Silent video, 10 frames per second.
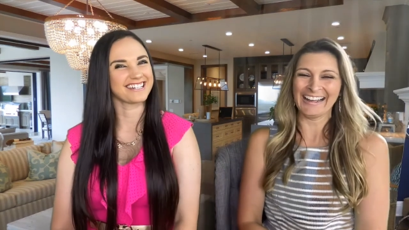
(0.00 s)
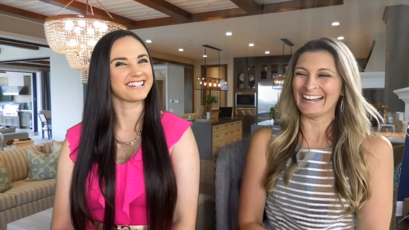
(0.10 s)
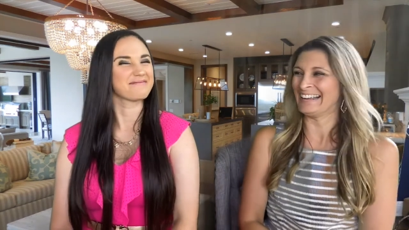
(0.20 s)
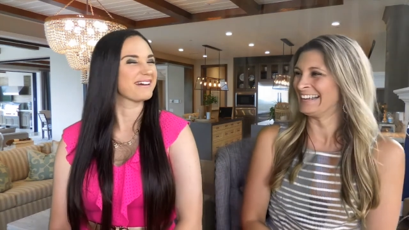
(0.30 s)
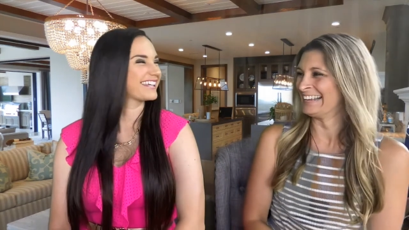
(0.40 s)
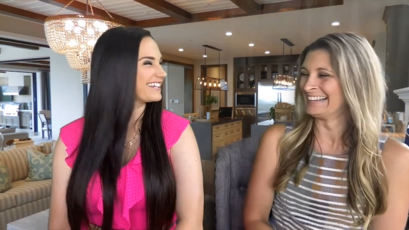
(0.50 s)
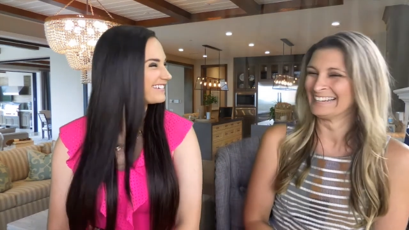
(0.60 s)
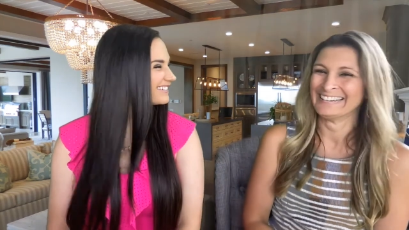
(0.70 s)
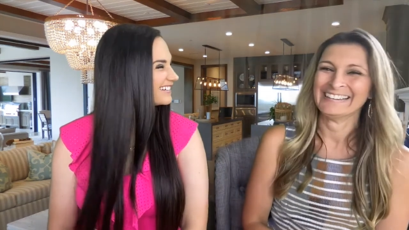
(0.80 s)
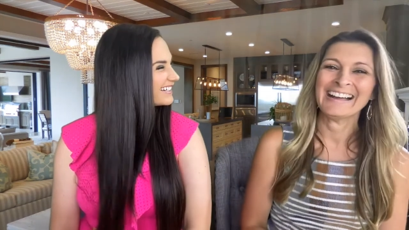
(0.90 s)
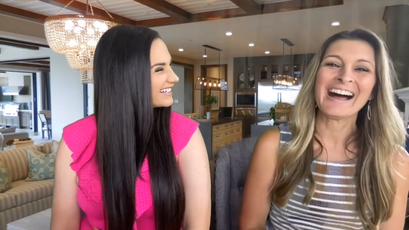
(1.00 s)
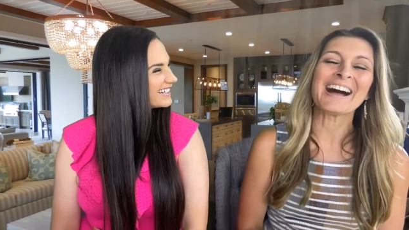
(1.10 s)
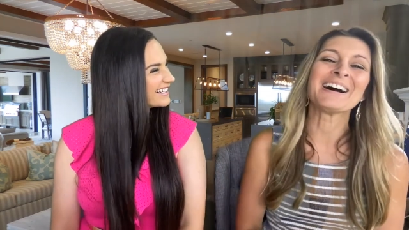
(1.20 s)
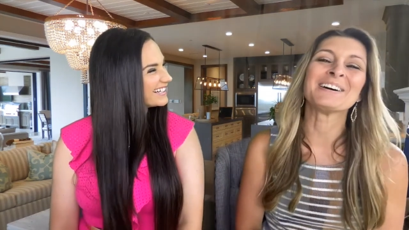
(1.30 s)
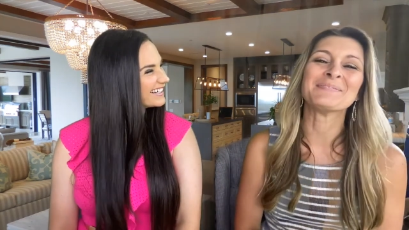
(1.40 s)
Speaker 1: she took my cue.
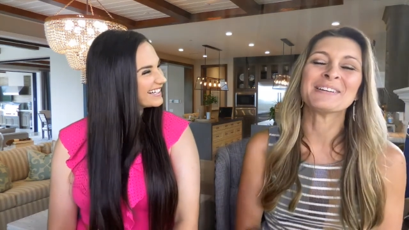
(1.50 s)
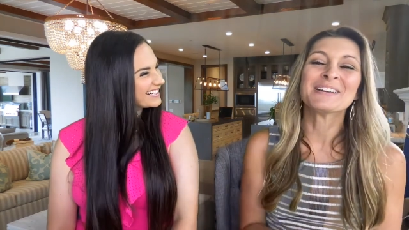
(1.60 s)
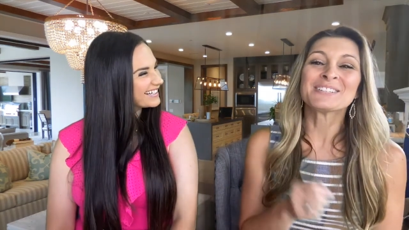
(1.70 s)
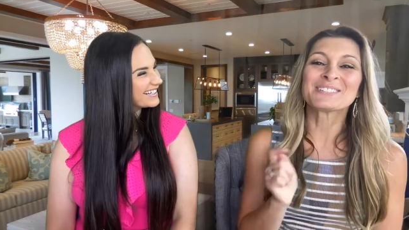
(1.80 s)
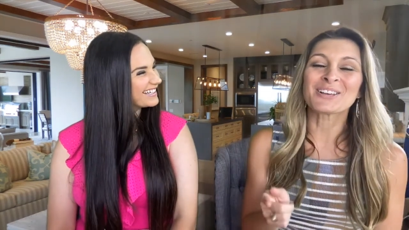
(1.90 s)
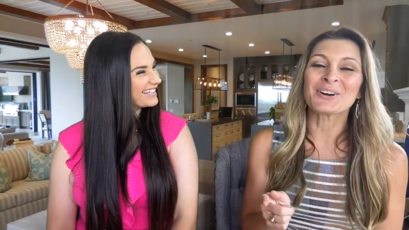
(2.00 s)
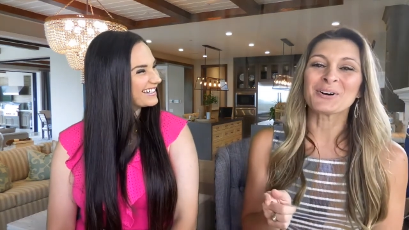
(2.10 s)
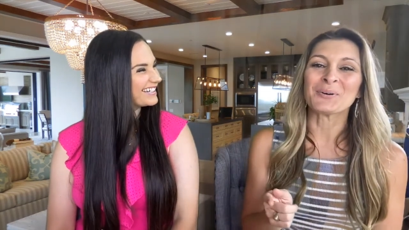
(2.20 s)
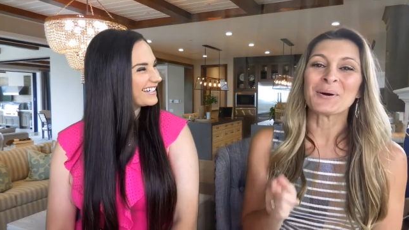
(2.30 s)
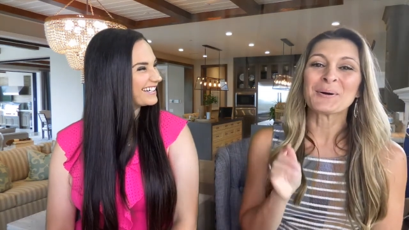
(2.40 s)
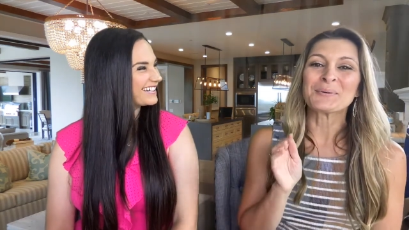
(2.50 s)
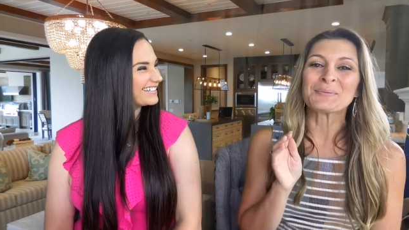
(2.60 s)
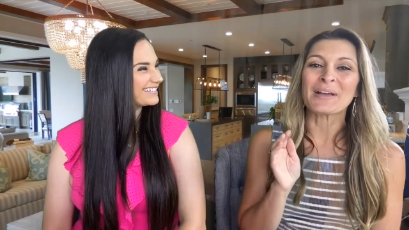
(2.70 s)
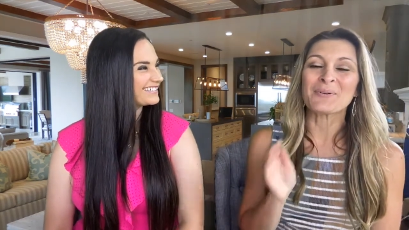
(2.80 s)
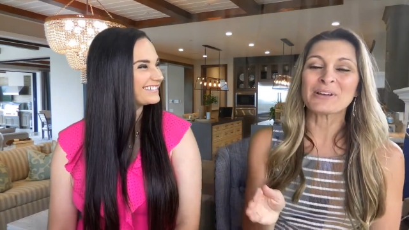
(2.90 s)
Um,
Speaker 2: so
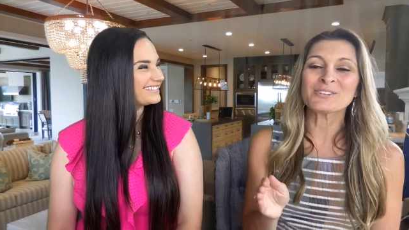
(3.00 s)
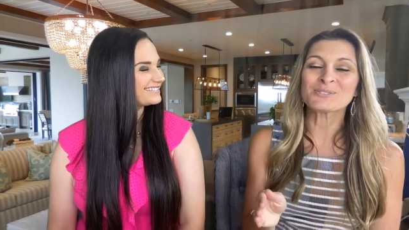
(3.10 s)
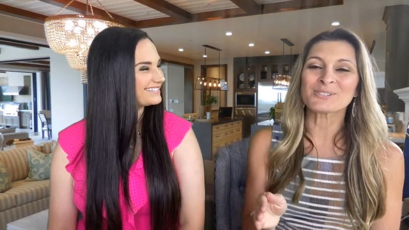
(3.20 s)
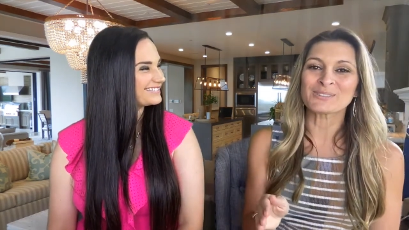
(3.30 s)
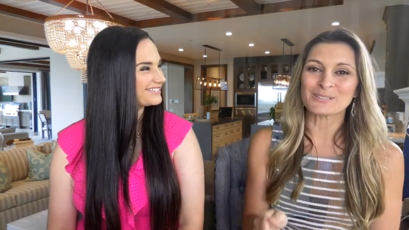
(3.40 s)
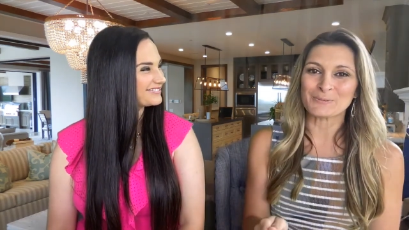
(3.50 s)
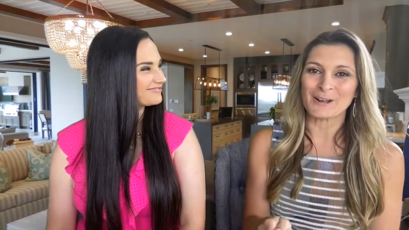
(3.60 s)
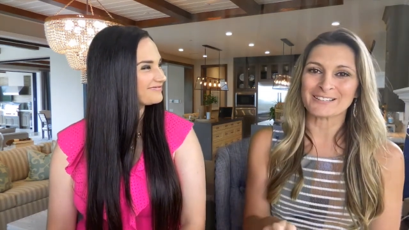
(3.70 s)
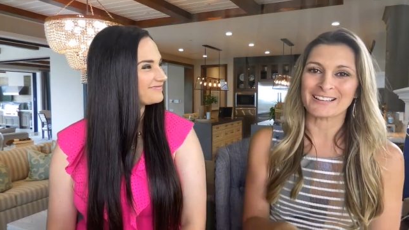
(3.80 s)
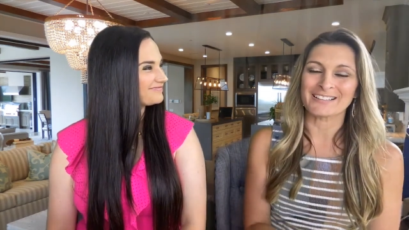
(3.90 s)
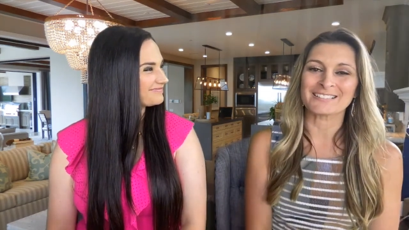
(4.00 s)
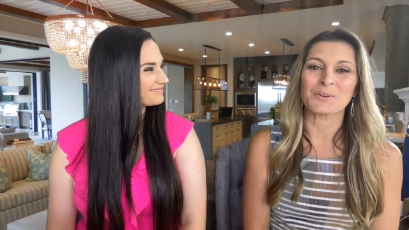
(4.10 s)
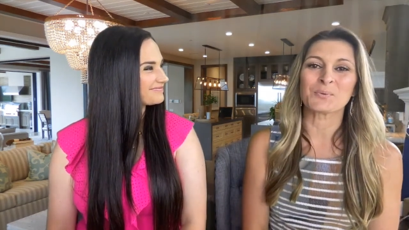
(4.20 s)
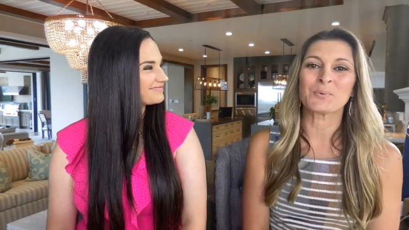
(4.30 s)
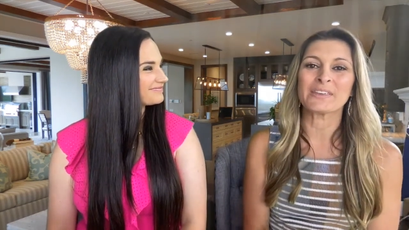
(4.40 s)
when you start this process,
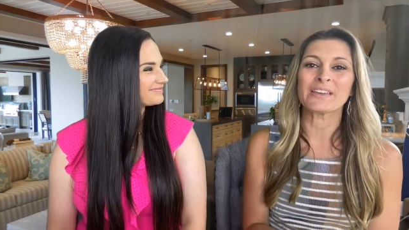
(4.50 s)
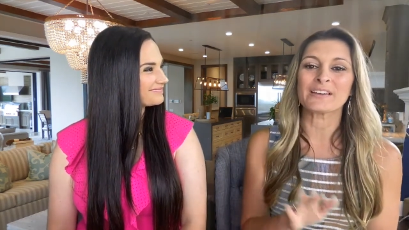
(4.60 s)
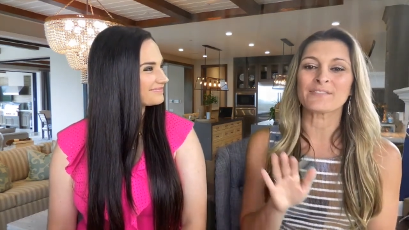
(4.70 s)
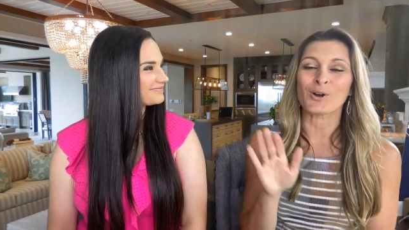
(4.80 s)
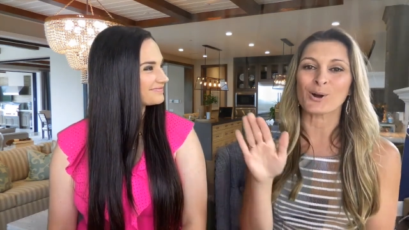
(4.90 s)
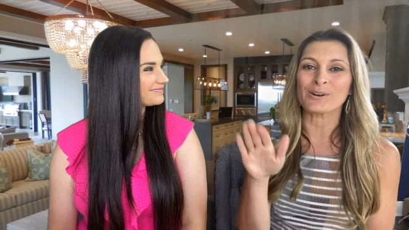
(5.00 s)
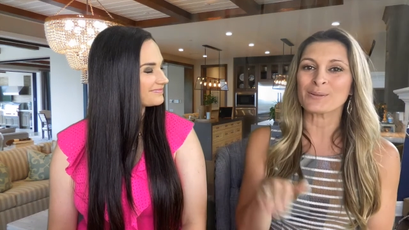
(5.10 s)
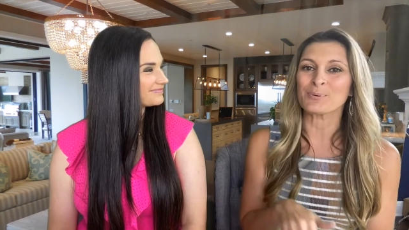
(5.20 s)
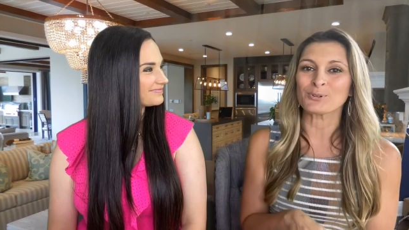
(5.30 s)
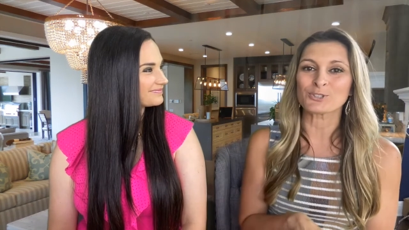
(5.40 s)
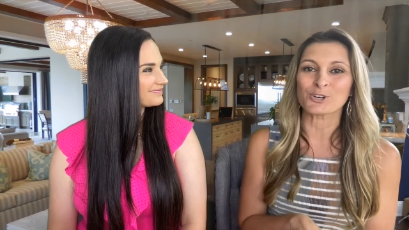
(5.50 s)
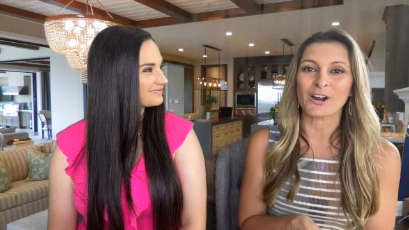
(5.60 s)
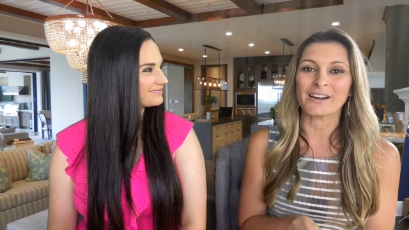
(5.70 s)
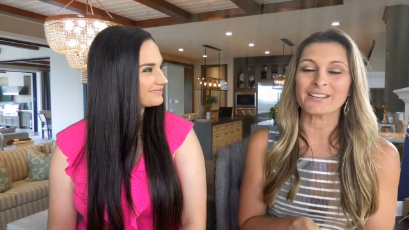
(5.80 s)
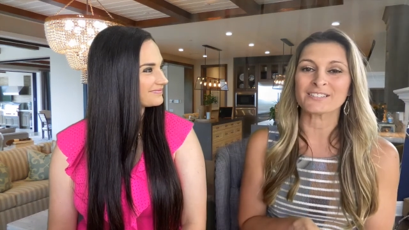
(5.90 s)
we have already pulled your
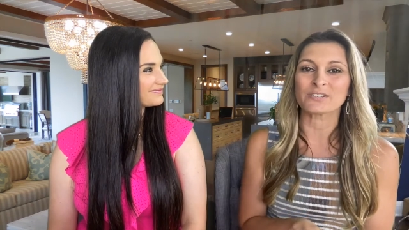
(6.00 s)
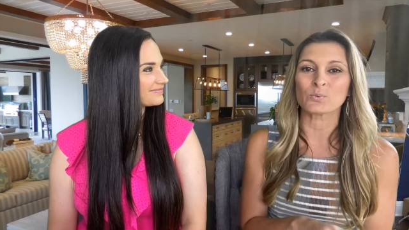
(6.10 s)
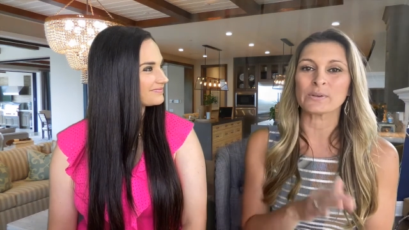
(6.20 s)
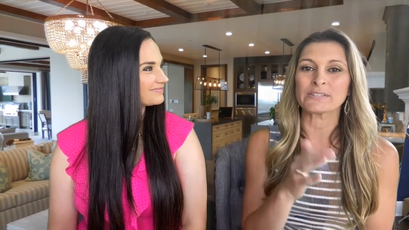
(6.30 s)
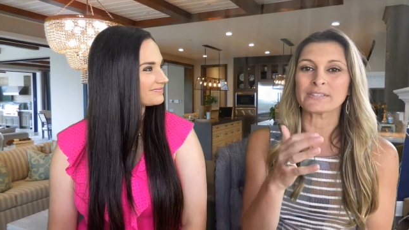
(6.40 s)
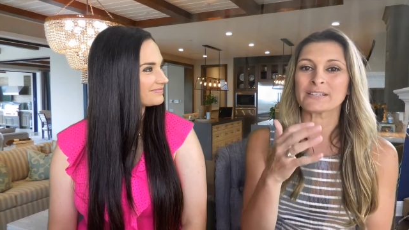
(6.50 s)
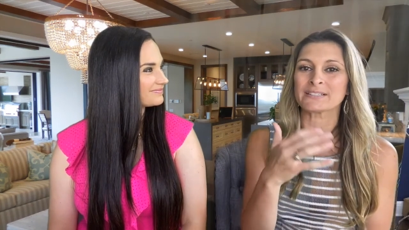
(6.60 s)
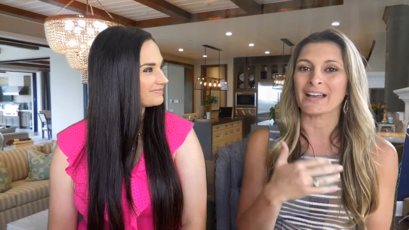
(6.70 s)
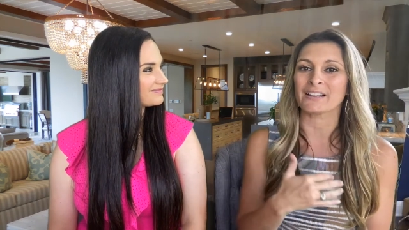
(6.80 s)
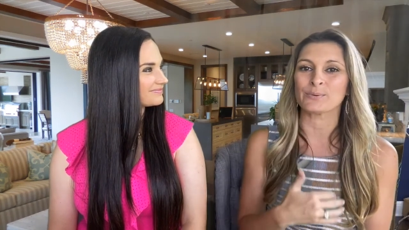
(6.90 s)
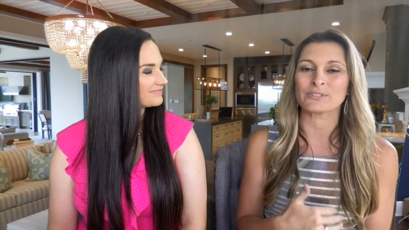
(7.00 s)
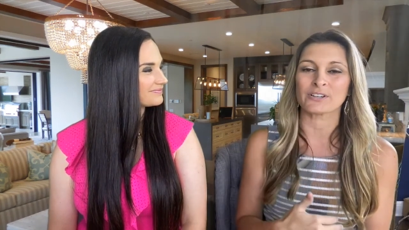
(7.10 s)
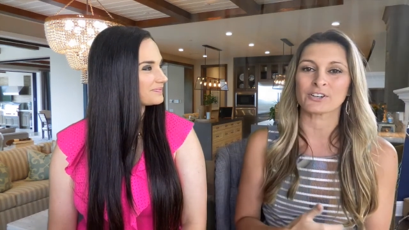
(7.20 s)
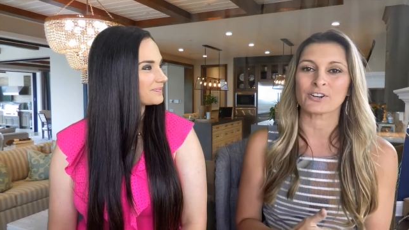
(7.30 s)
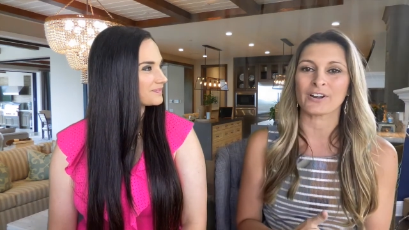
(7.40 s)
credit, so we see exactly what's
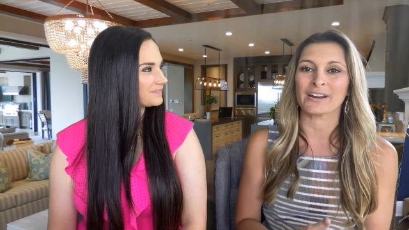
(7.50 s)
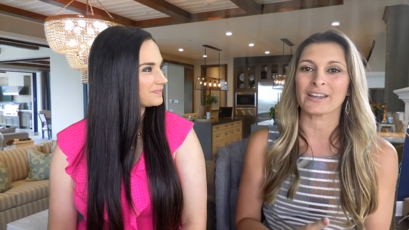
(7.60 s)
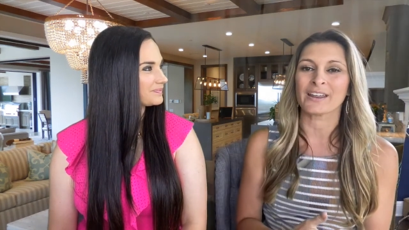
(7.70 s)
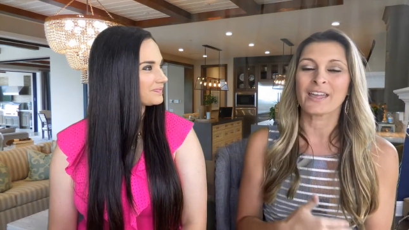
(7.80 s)
on your credit